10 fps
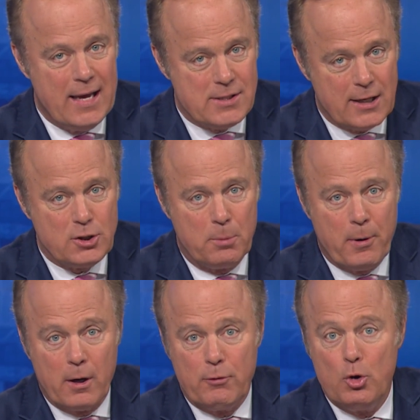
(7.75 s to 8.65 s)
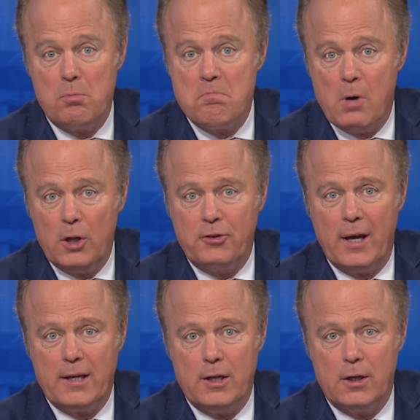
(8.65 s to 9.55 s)
It's actually part of a new
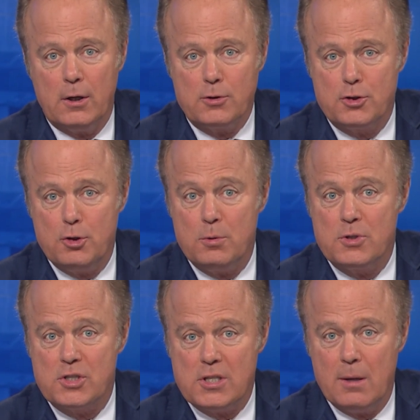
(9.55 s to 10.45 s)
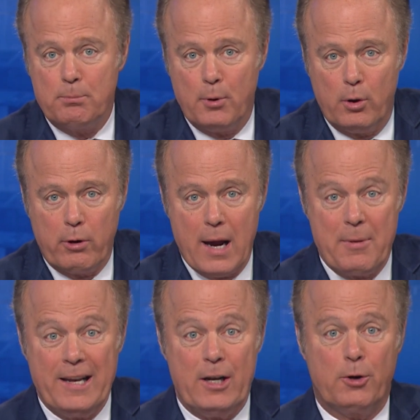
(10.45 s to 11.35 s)
multi-year student STEM
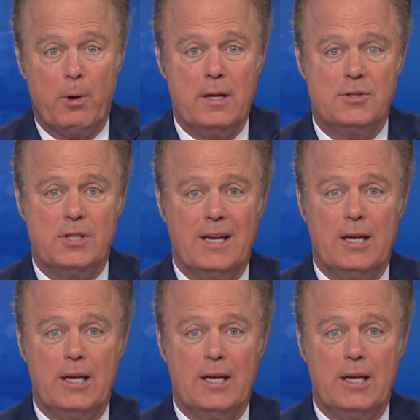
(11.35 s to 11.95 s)
program that integrates uh,